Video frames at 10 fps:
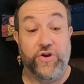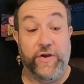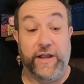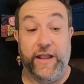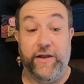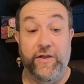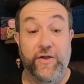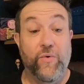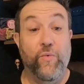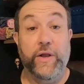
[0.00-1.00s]
And again,
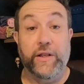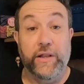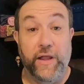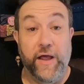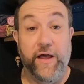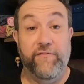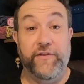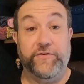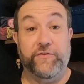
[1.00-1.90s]
we love that you're